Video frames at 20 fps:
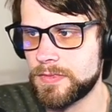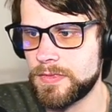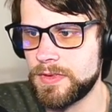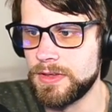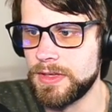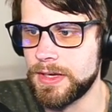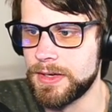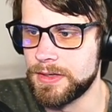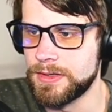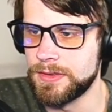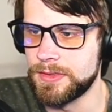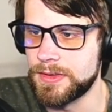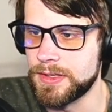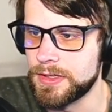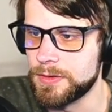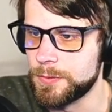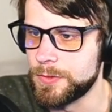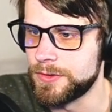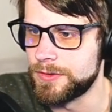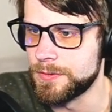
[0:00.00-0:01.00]
Yeah, I didn't
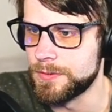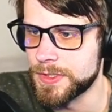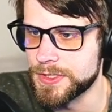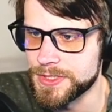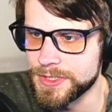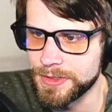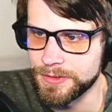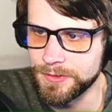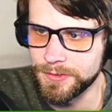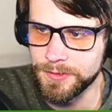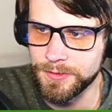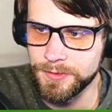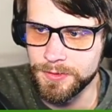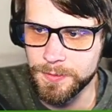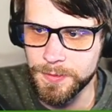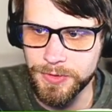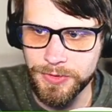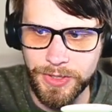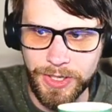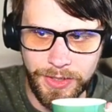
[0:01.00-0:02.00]
think it would do much against the
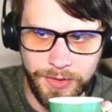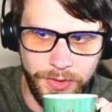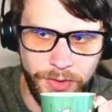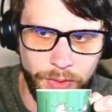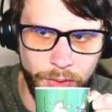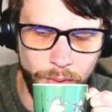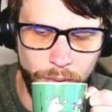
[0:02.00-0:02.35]
Spinnerack, though.